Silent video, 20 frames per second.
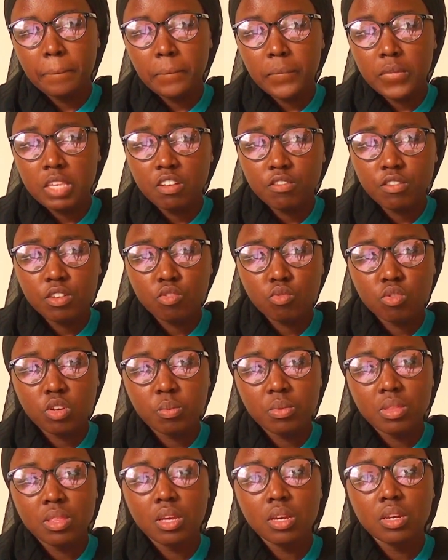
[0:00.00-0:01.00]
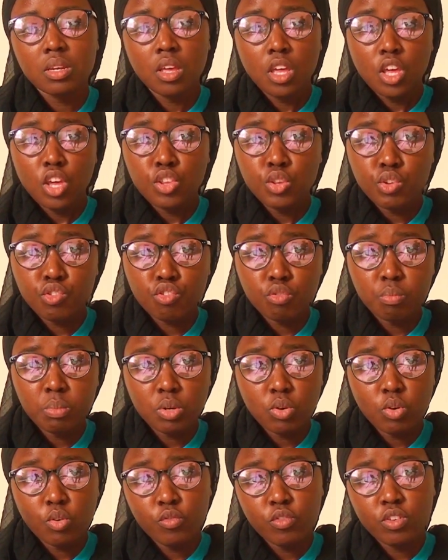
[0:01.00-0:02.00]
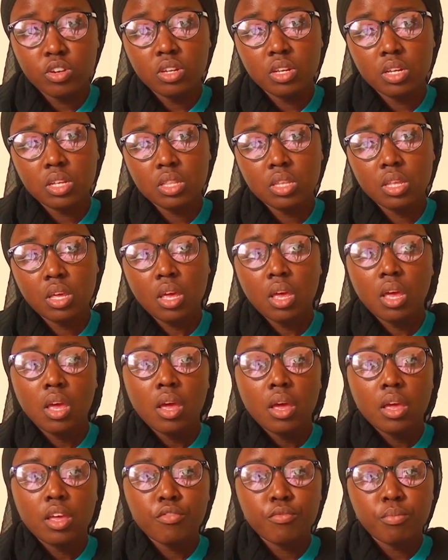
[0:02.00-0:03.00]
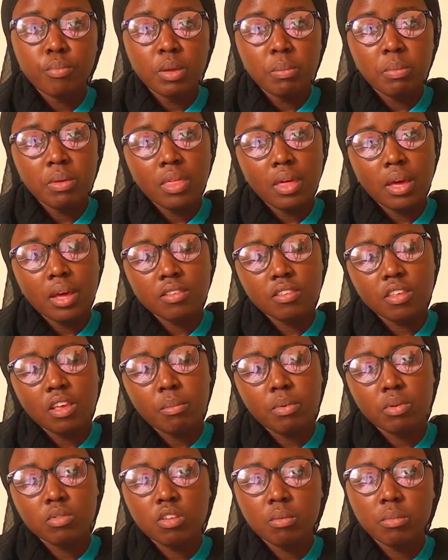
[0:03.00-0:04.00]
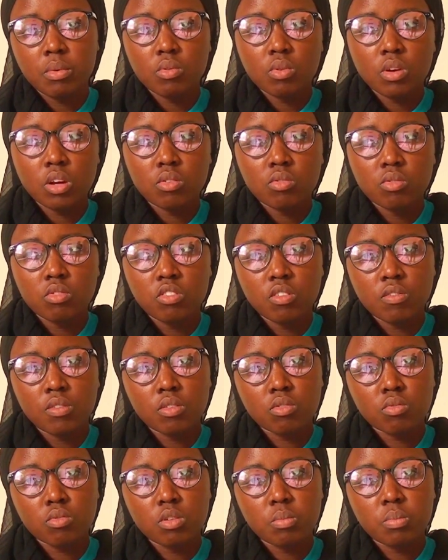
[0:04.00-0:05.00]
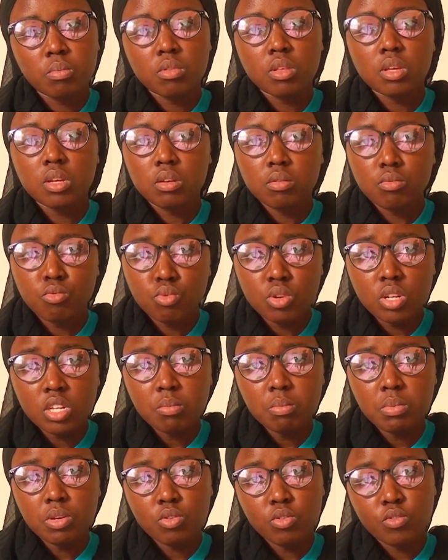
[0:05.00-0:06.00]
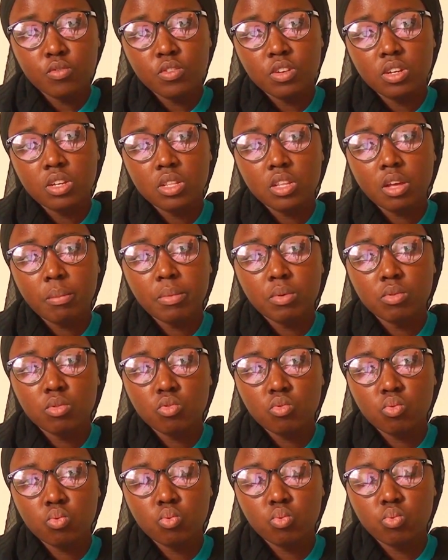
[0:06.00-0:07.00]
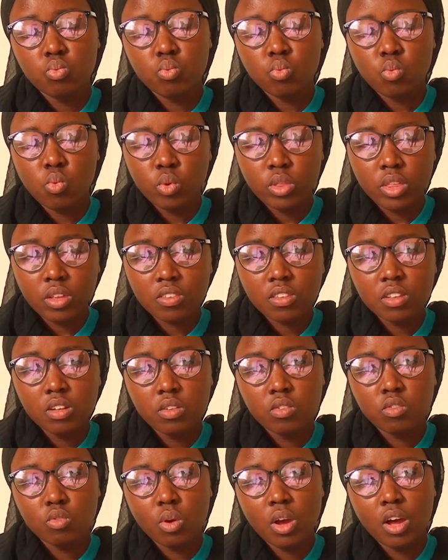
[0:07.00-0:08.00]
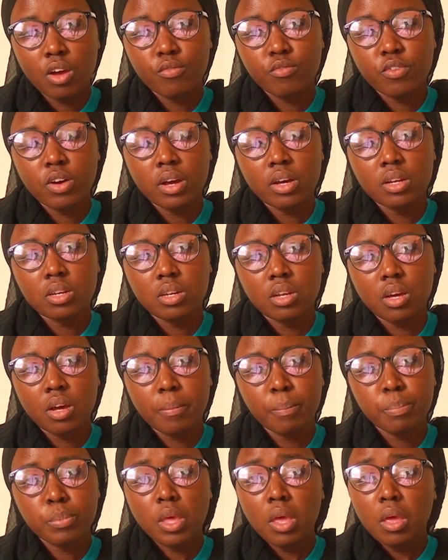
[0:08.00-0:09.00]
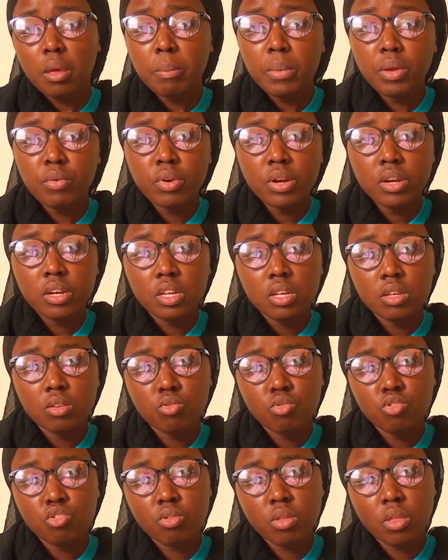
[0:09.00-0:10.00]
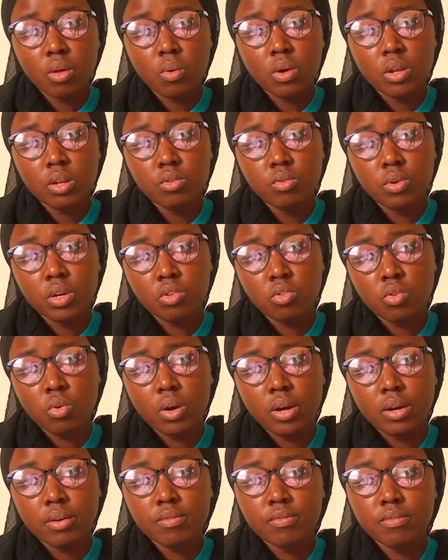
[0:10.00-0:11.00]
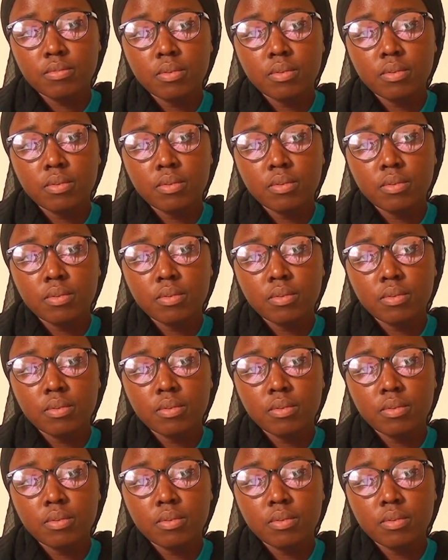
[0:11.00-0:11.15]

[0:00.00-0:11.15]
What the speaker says: JavaScript, then you should be confident. If maybe they're asking about someone who can do JavaScript, then really be confident about the skills you have, and be ready to show the world what you have.